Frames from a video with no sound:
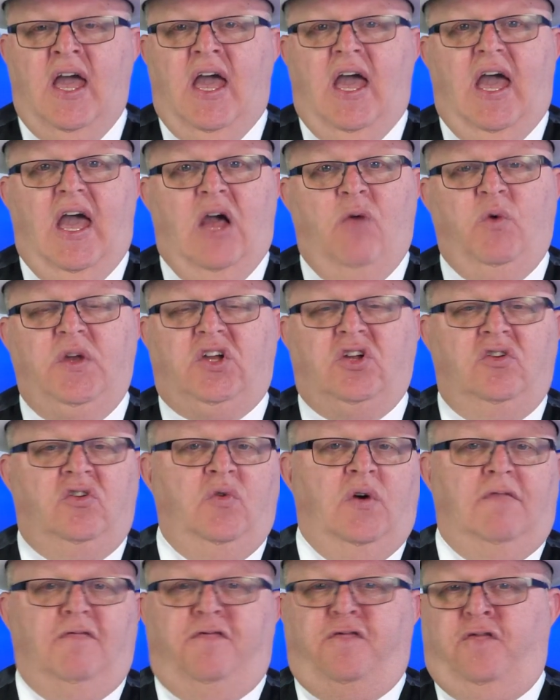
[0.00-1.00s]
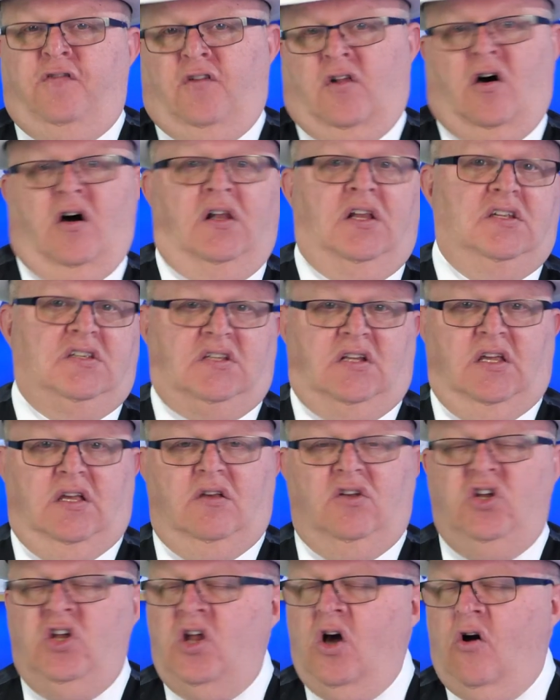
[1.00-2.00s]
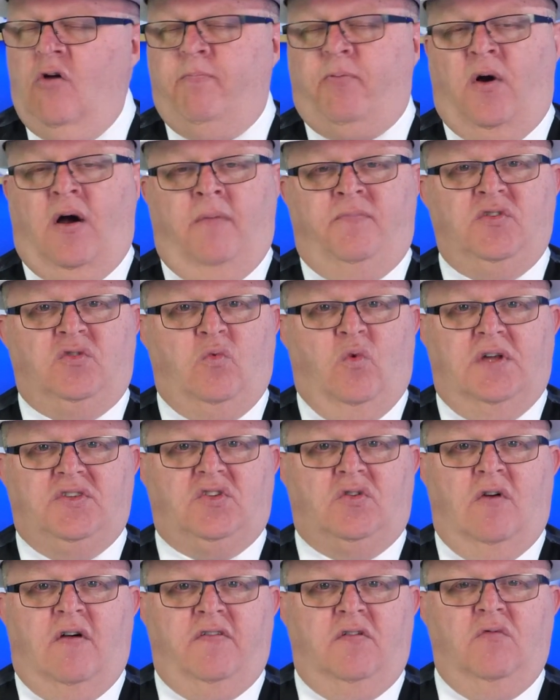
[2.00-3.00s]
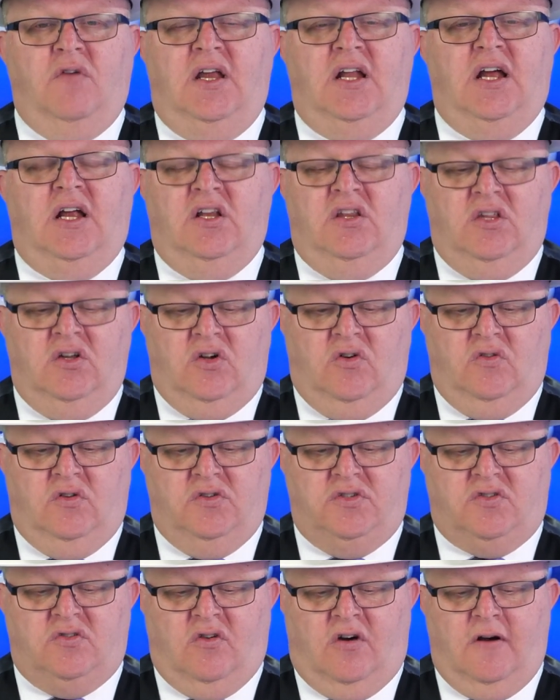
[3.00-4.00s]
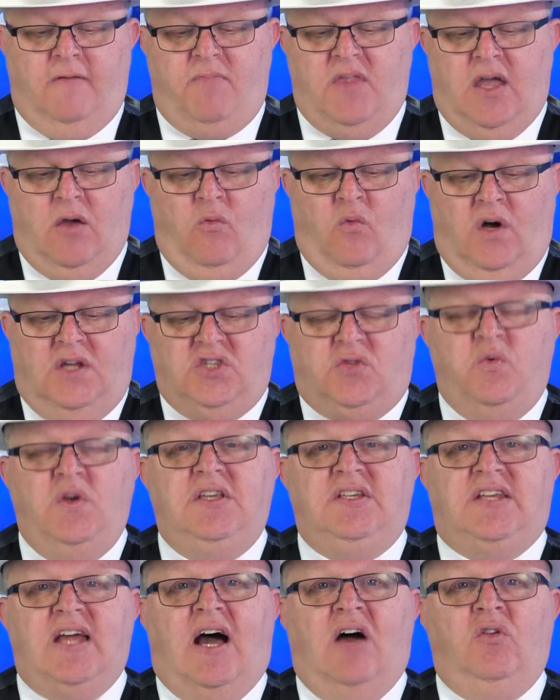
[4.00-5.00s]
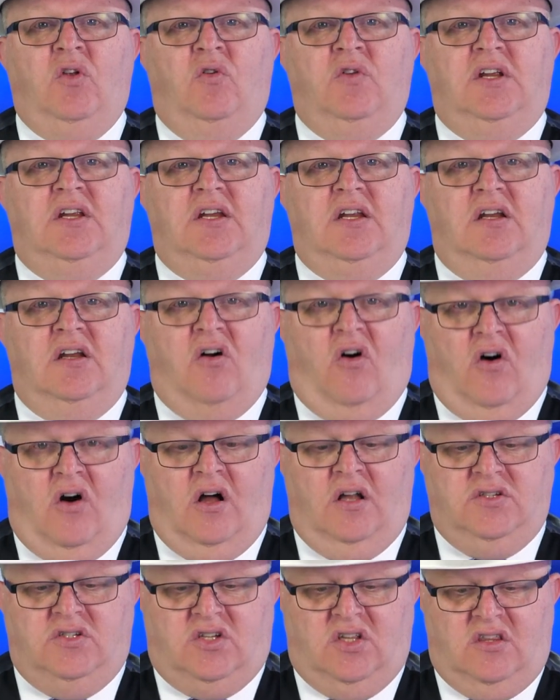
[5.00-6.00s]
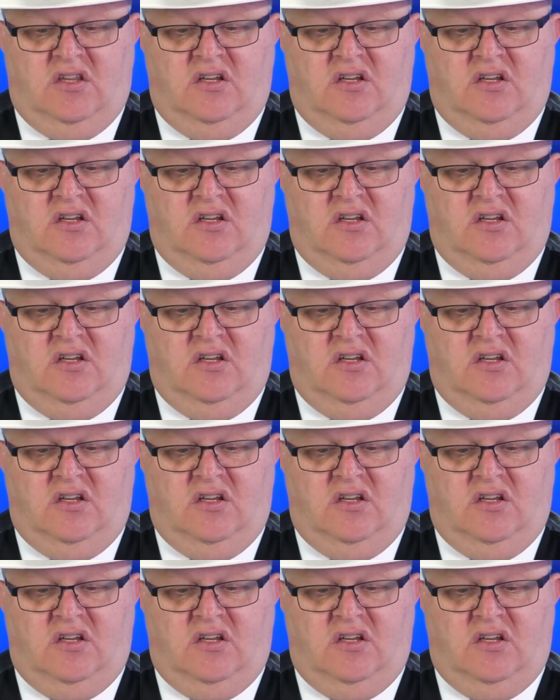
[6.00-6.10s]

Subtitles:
and we could do it flawlessly. No problems whatsoever, right out of the Google Store. And once we downloaded it onto the